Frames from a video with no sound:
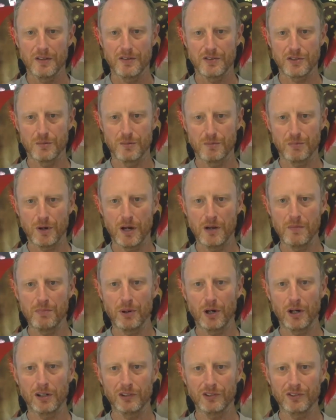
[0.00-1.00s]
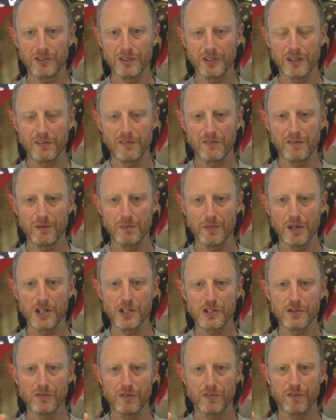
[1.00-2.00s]
Some important
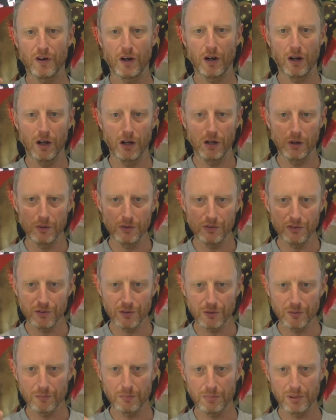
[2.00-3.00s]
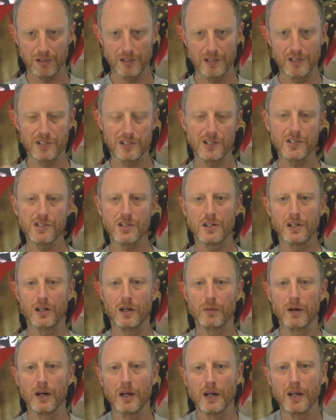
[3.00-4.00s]
information follows. Please listen
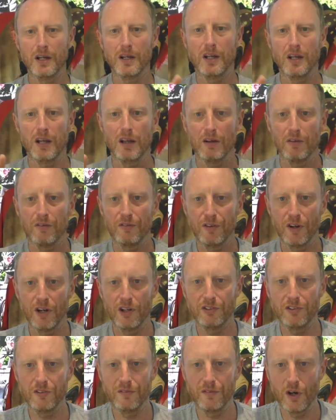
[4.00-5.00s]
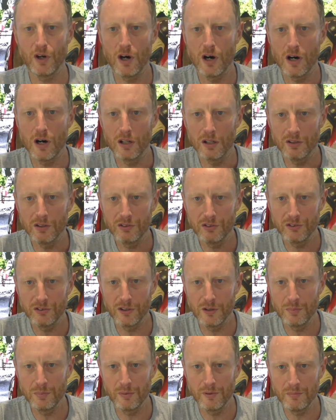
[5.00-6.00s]
up. First of all,
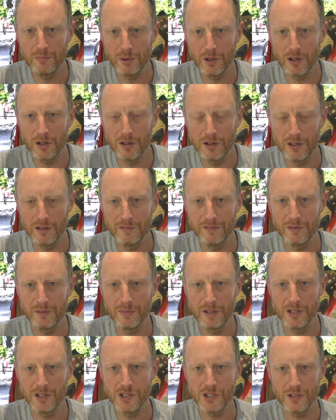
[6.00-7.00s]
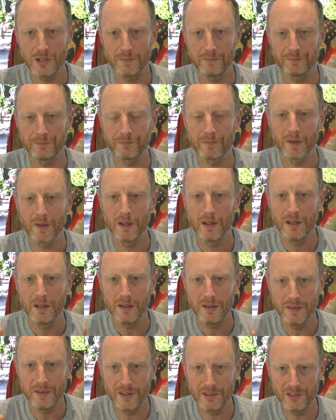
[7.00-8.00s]
super important information.
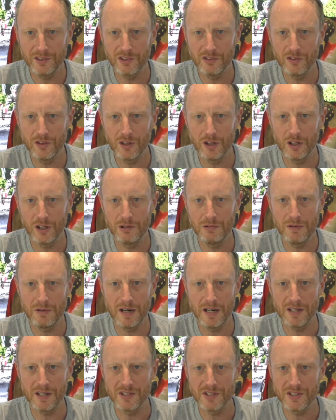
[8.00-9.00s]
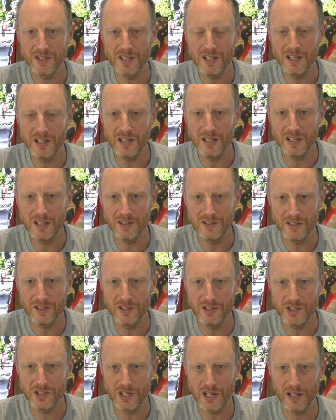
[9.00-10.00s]
This is not a race, it is a
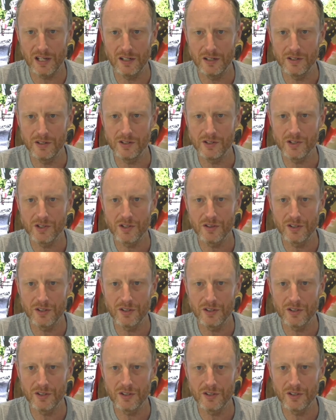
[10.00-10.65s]
challenge.